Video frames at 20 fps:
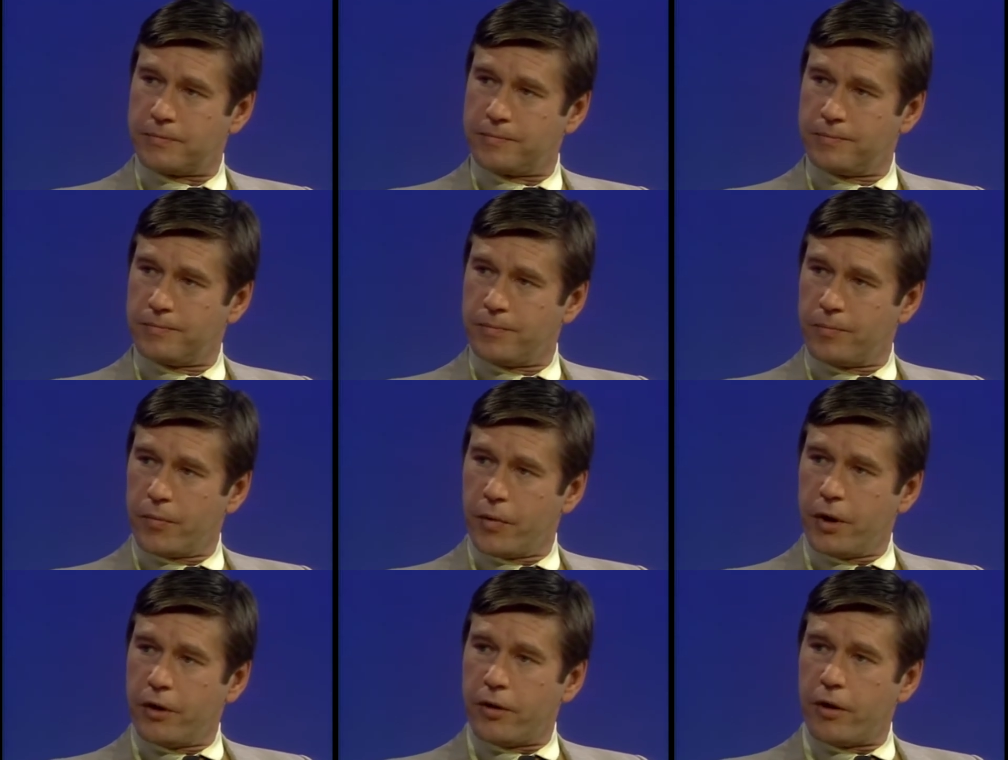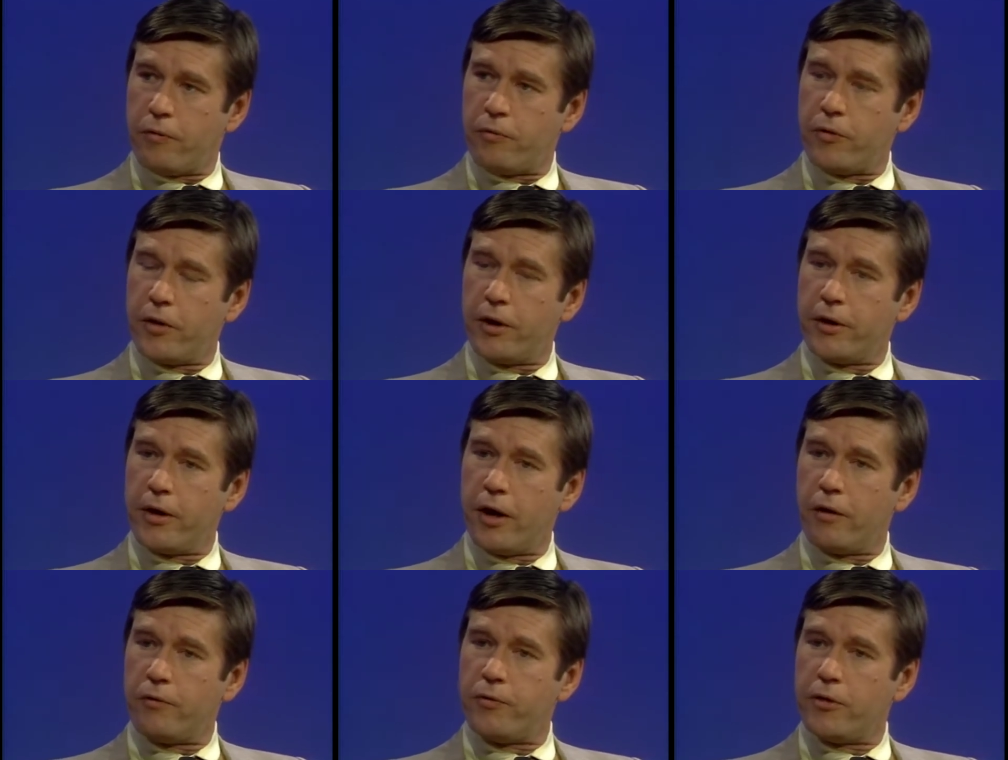Mm -hmm. The
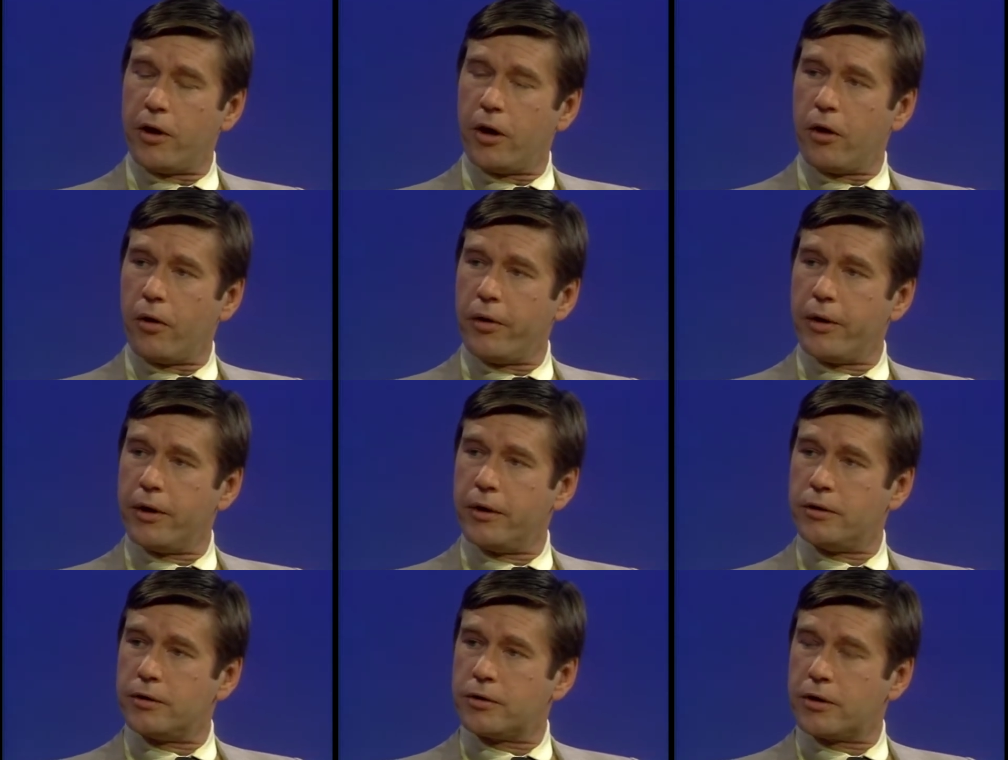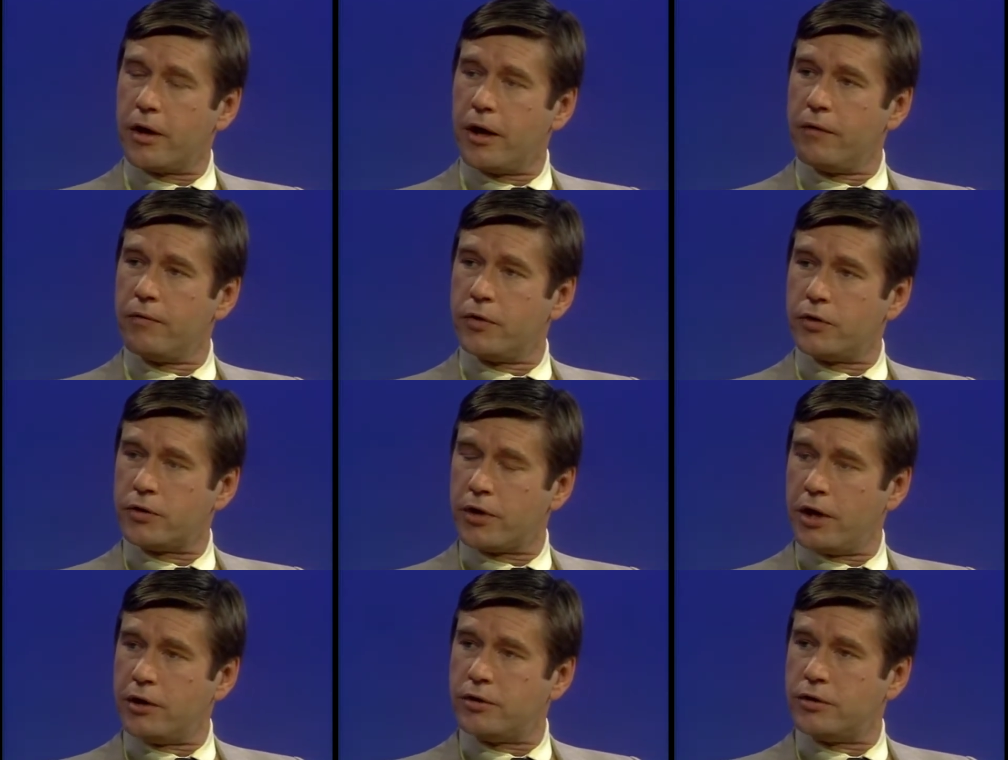Philadelphia lawyer's
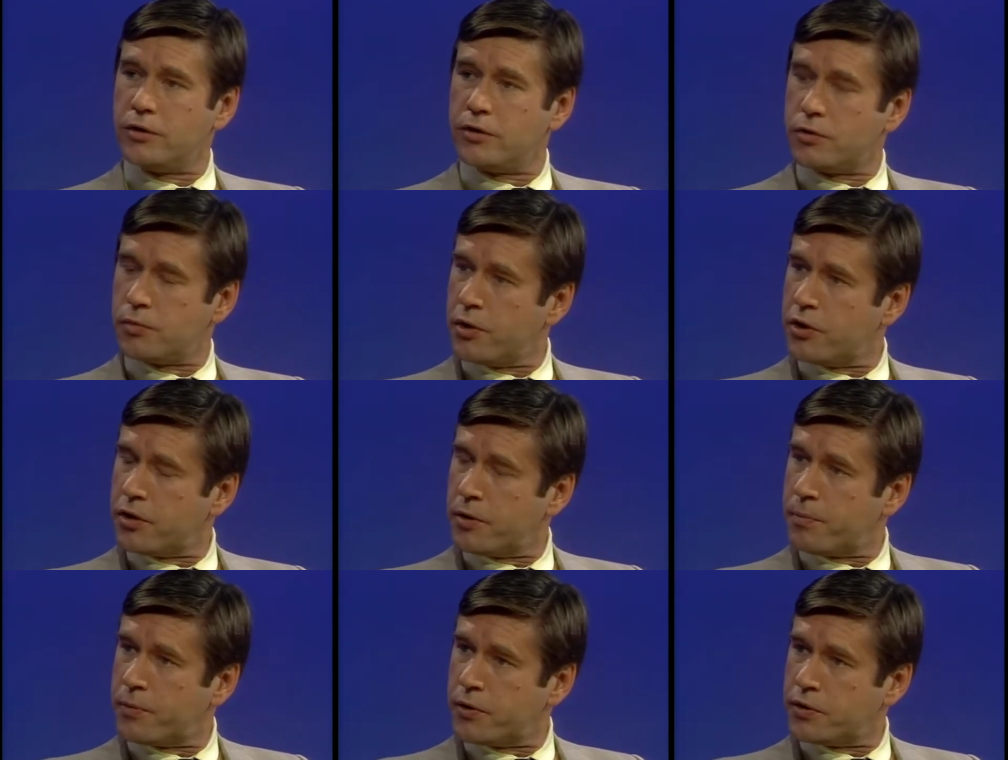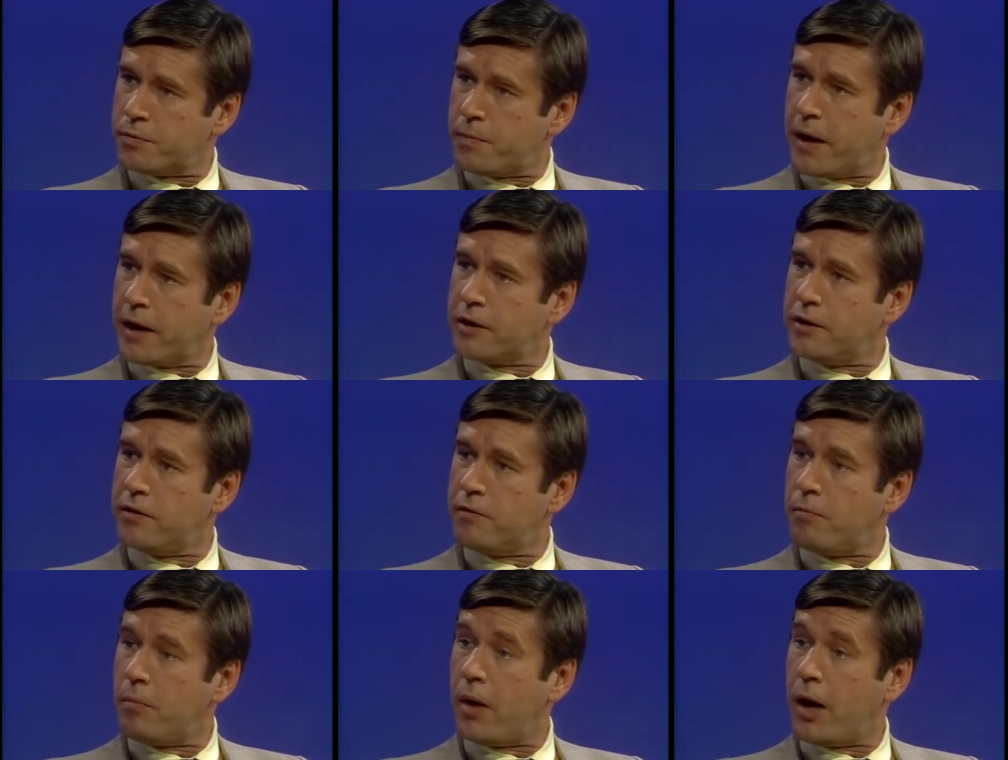conversations with the
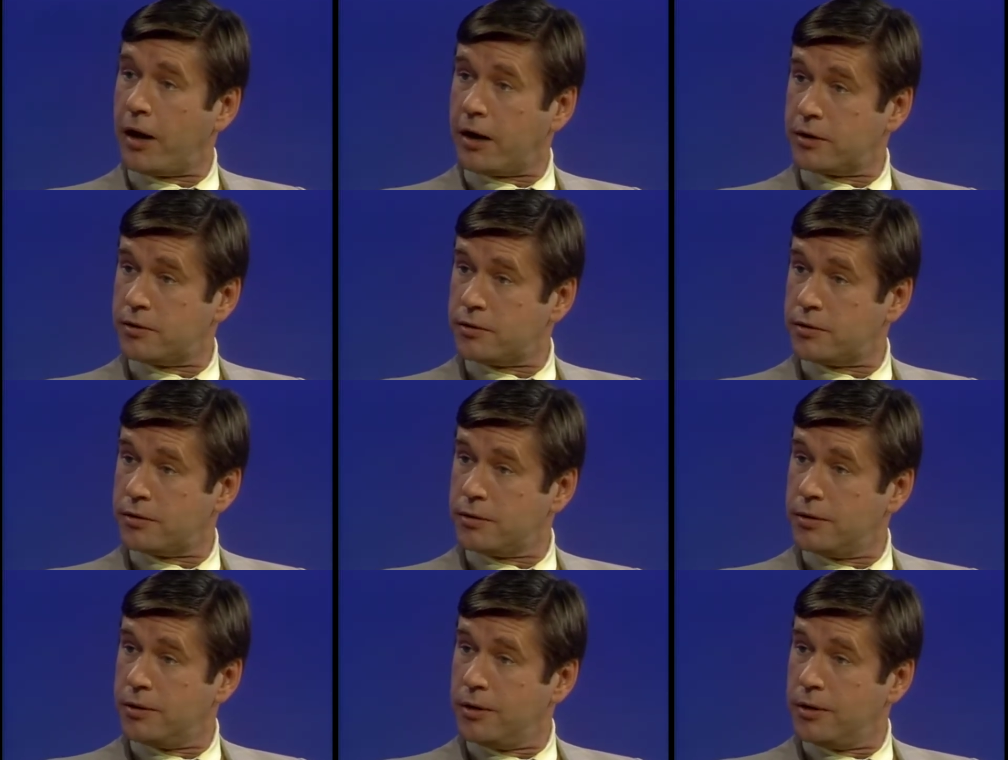prospective marks